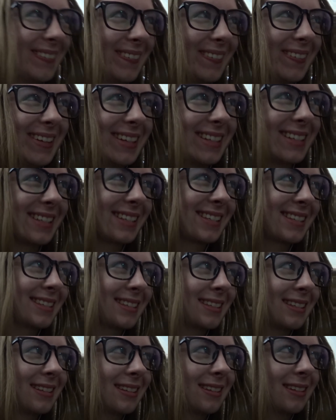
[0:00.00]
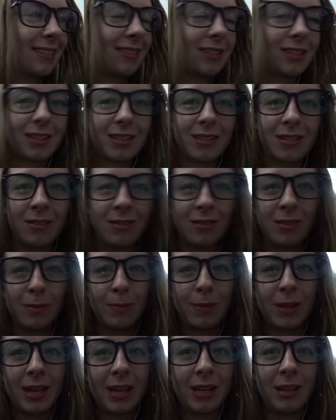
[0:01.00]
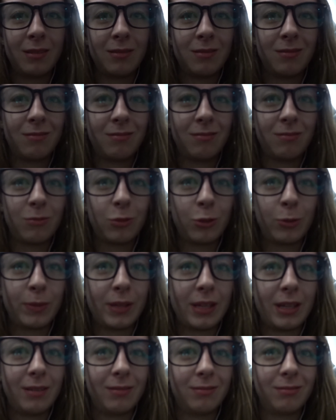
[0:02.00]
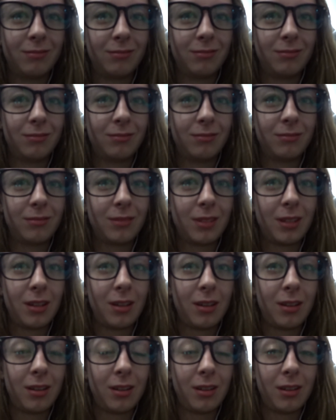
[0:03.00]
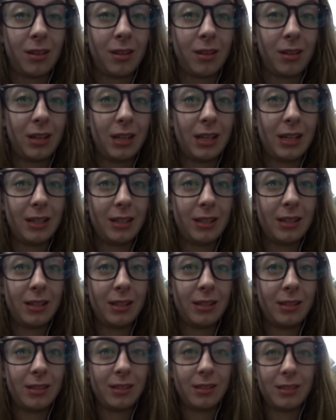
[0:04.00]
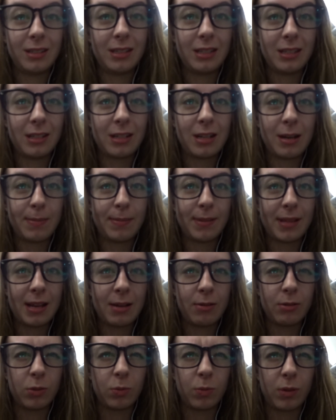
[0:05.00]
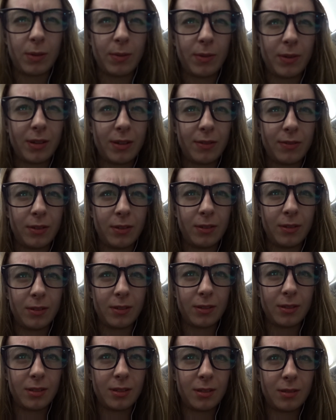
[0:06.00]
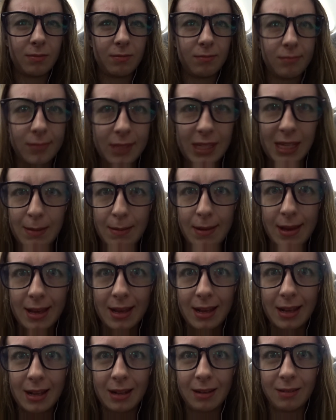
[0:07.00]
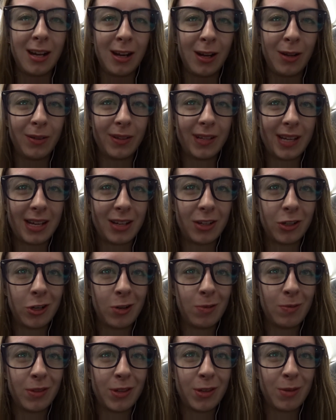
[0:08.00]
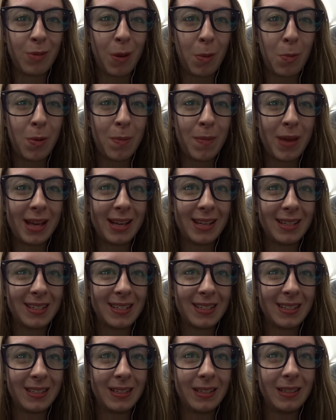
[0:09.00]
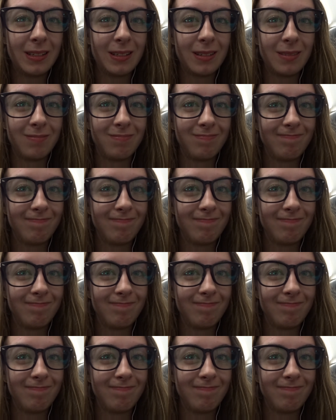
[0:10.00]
We just got on the plane. We'll be in London in a couple hours. Why won't I focus? I will catch up with you when we make it to London.